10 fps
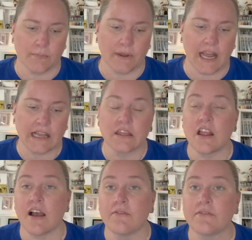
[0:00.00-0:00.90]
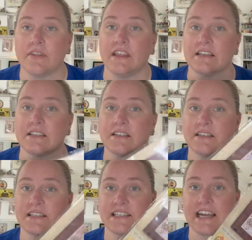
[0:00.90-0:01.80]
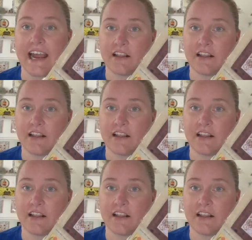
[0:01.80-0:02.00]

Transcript: but I love this style